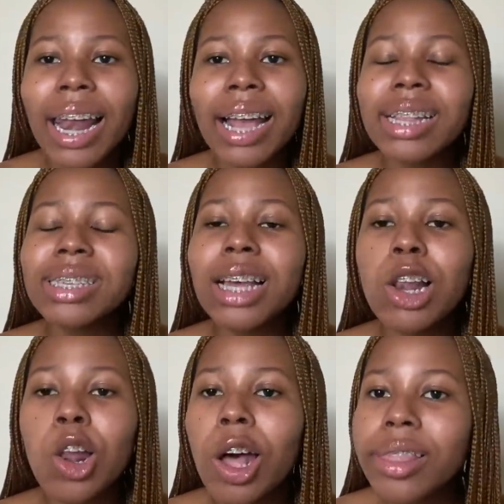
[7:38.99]
Like, there's a
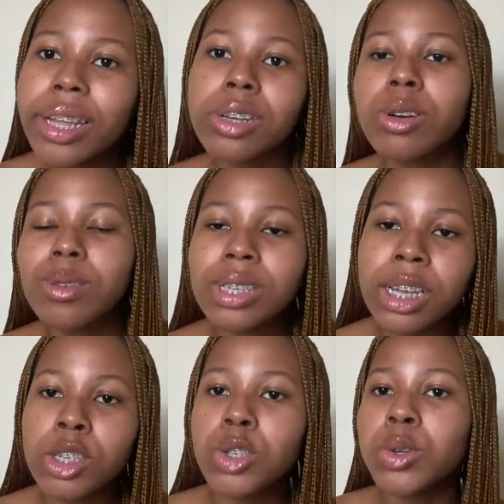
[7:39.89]
lot that goes
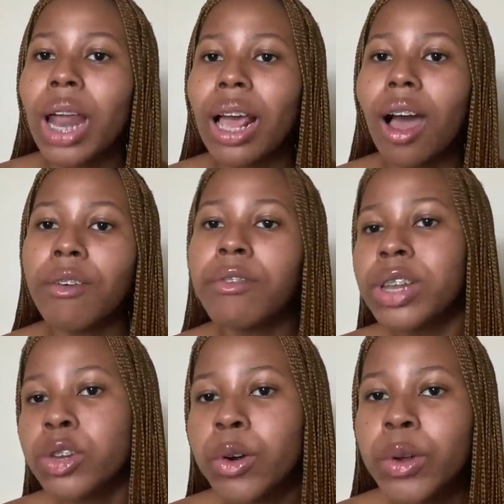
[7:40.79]
into, like, a
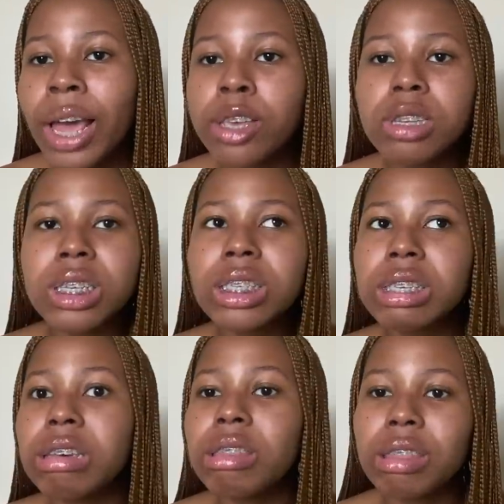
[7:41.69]
video. Like, you just
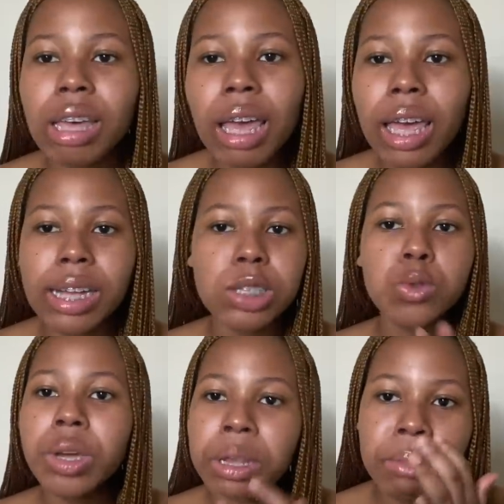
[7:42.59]
see it there, it's
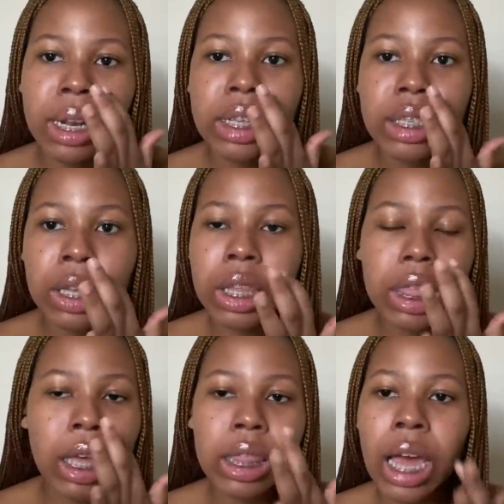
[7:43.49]
20 minutes, and you
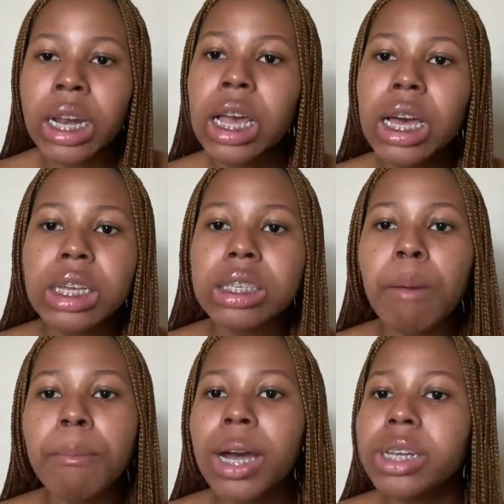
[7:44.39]
think that
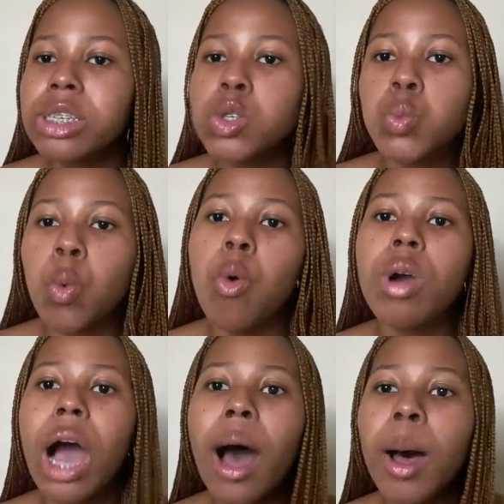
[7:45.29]
somebody just
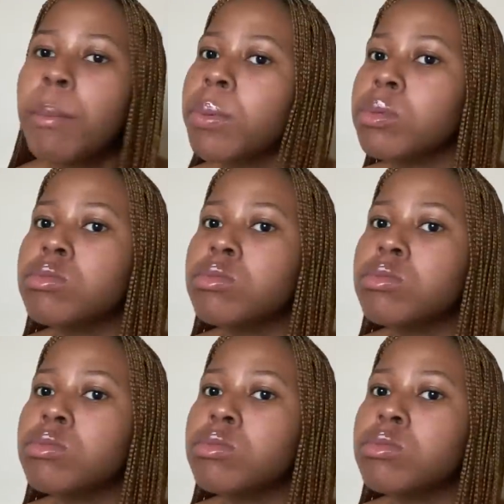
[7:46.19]
woke up,